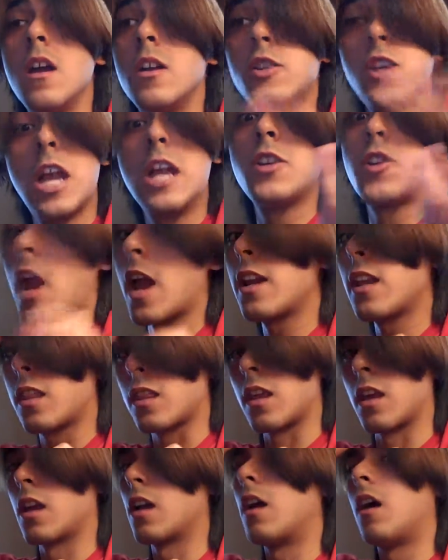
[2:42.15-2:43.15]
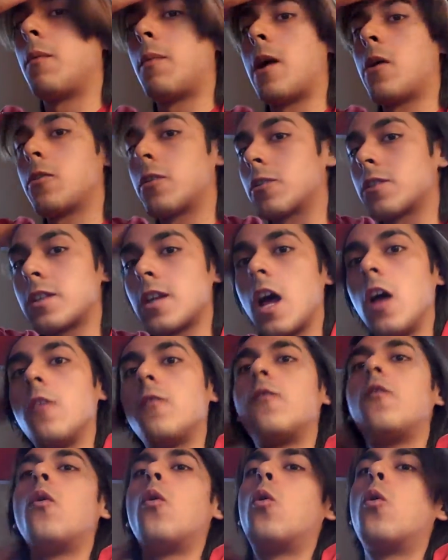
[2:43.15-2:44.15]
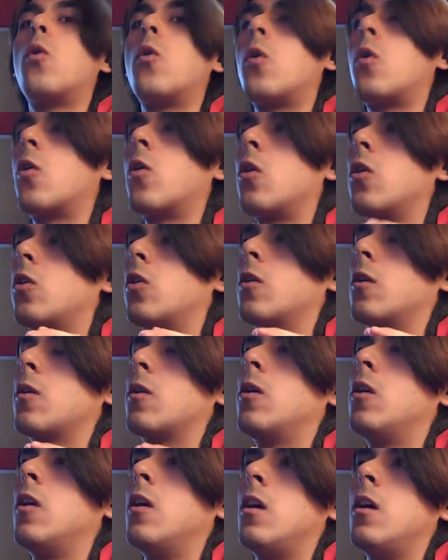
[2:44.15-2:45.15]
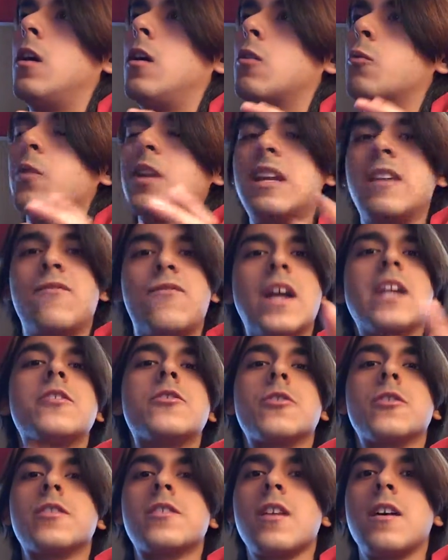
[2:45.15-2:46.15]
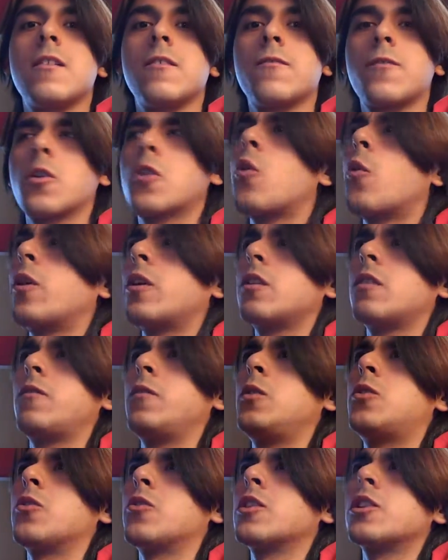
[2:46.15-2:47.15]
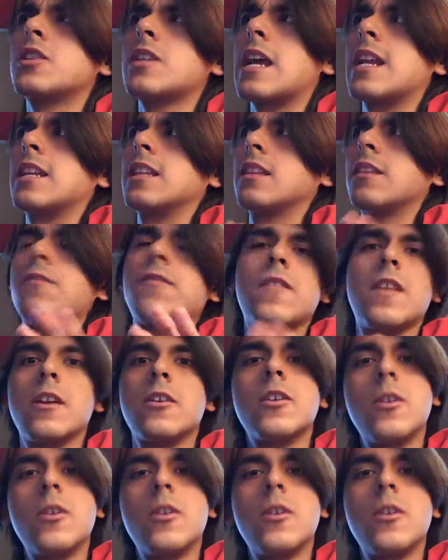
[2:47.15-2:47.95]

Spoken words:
change anything about yourself, or reinvent yourself, or go into the future and just kind of live there.